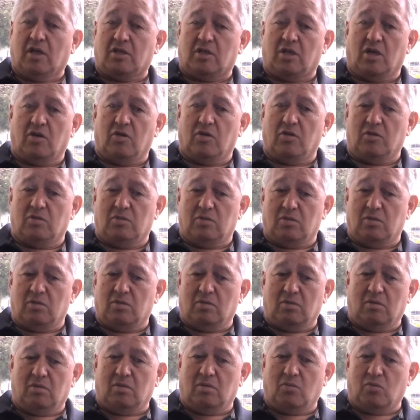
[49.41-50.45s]
So
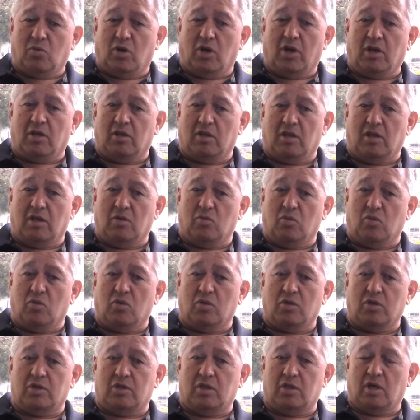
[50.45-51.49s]
winning the
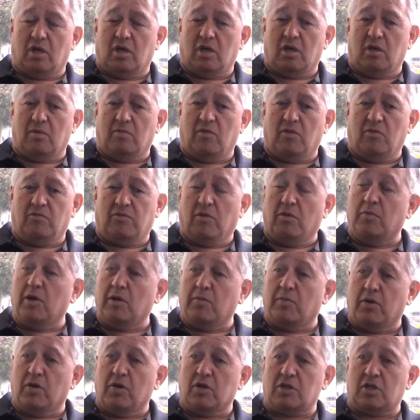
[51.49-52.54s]
award, for
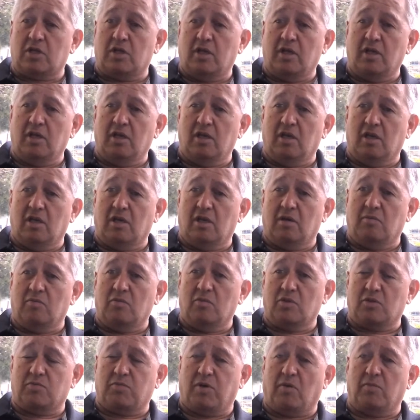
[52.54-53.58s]
me personally,
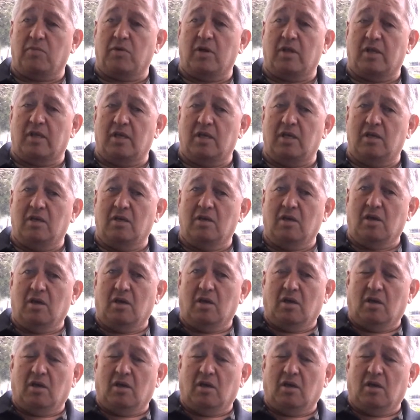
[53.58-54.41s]
was probably